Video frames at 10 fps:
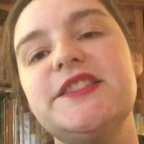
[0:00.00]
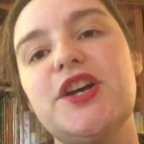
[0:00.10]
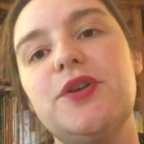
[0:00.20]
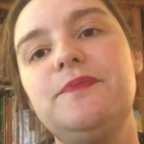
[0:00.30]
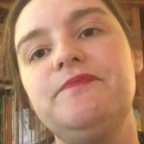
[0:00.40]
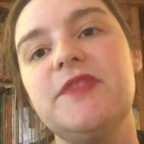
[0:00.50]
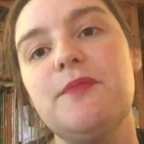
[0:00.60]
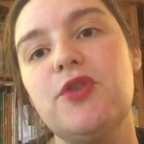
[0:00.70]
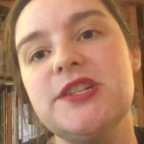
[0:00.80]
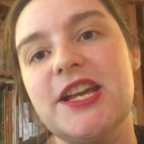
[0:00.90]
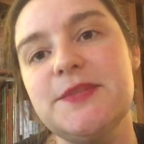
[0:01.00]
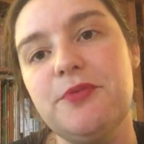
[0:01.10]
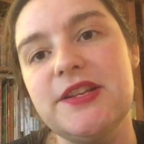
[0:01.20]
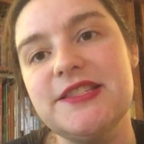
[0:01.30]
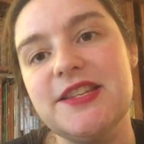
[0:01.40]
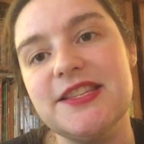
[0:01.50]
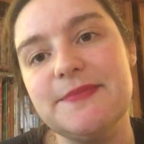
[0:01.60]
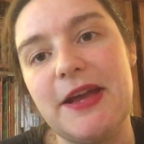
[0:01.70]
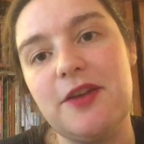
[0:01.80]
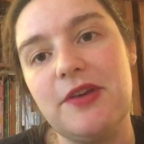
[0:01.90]
So the more touch points to the
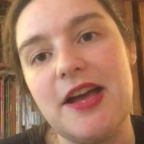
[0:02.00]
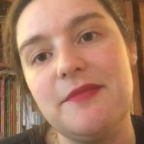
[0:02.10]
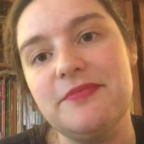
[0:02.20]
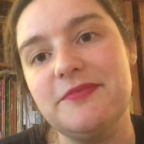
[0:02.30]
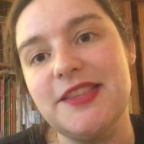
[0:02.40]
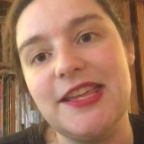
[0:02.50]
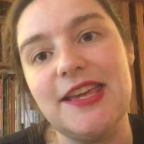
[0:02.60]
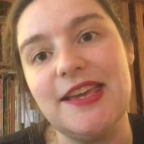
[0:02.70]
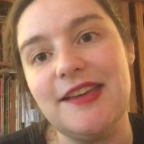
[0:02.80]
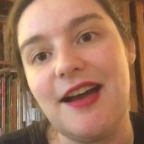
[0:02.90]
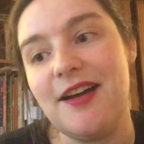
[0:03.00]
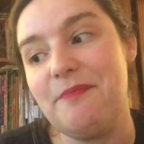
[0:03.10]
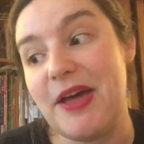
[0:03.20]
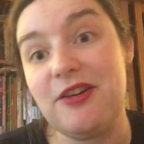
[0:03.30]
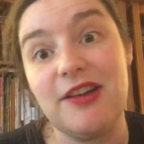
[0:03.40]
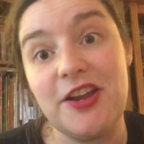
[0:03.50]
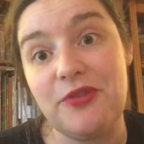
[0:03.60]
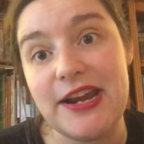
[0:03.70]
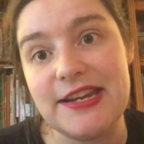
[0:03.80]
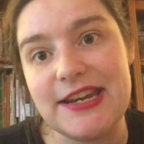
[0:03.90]
spider web, the uh, better
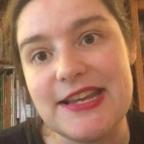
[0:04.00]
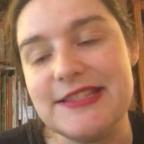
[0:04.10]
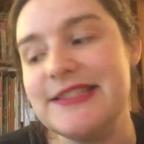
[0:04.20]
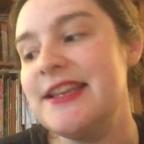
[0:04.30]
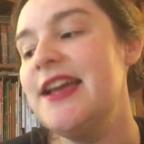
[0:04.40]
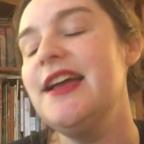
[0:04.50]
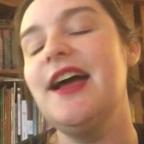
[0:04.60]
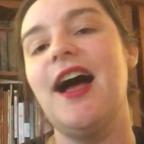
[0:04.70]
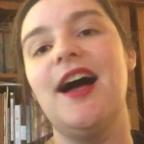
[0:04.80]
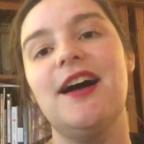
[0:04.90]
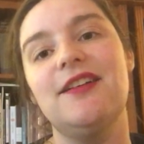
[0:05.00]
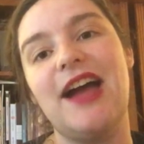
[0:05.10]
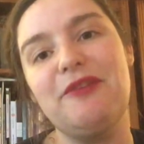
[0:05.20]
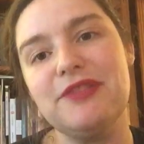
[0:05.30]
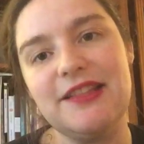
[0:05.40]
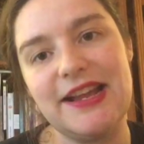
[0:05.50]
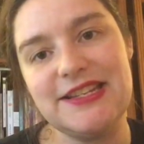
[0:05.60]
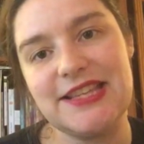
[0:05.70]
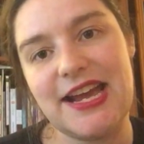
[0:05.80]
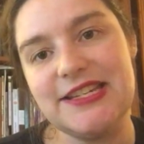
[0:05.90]
ingrained it is. Uh, I really
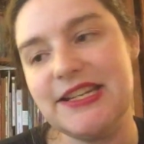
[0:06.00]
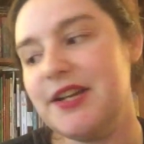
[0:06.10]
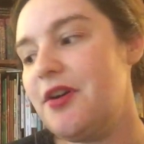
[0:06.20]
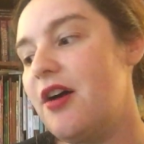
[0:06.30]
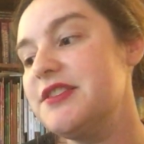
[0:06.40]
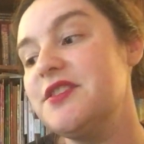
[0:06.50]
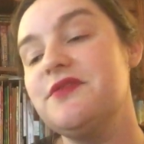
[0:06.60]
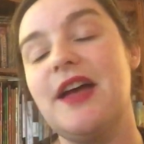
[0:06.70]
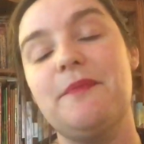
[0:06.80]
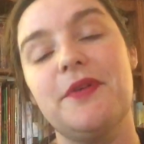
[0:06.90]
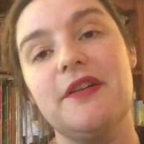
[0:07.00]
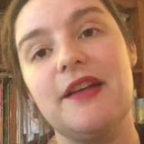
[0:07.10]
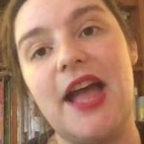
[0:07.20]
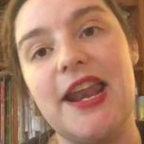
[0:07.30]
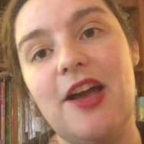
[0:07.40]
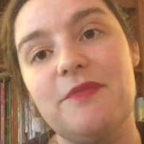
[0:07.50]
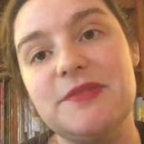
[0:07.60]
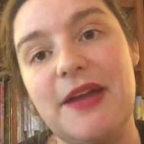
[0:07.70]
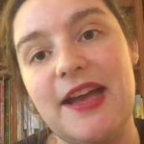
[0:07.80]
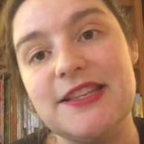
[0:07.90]
liked the idea. Also, that book kind of
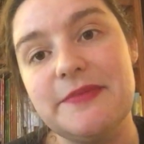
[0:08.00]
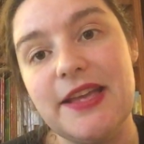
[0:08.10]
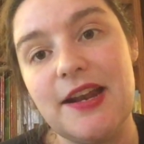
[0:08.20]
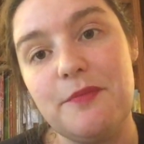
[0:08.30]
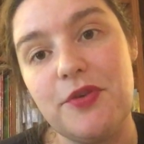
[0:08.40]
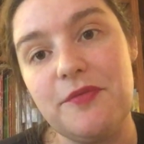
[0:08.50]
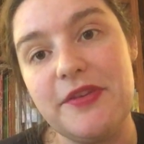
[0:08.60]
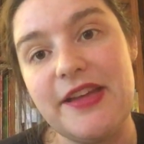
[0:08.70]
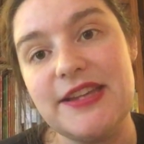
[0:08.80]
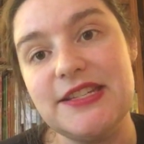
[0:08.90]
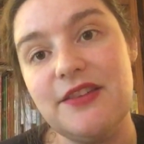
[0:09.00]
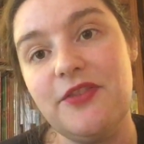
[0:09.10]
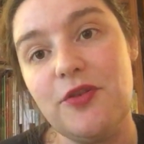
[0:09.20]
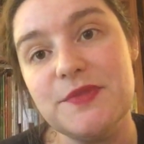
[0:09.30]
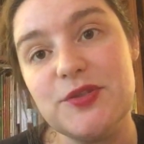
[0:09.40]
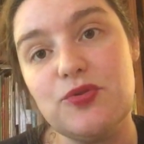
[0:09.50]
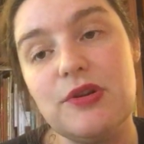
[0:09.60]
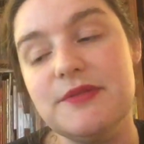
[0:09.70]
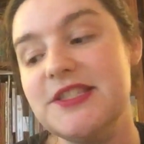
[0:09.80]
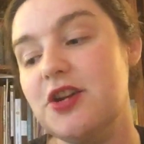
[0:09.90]
helped my husband get on board with the idea of homeschool.